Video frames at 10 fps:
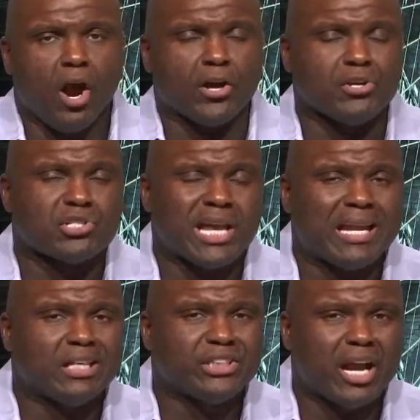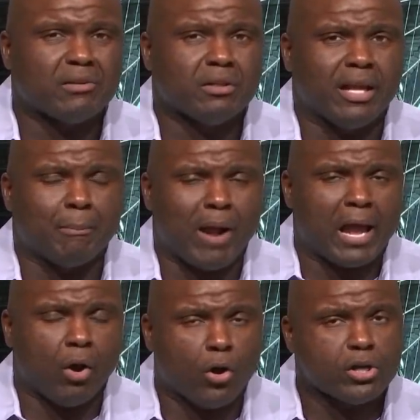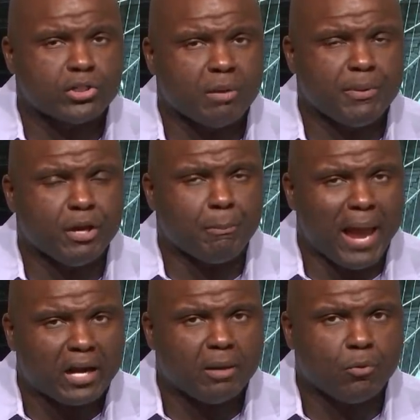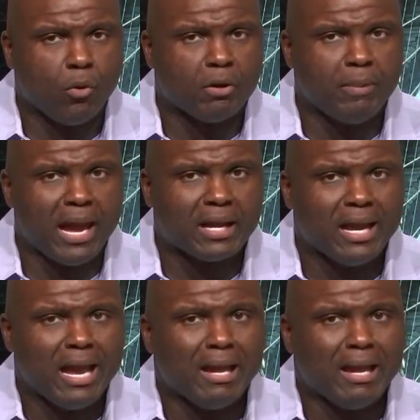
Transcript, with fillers: Are you saying that Jarrett that Brian Hoyer is going to be your backup quarterback?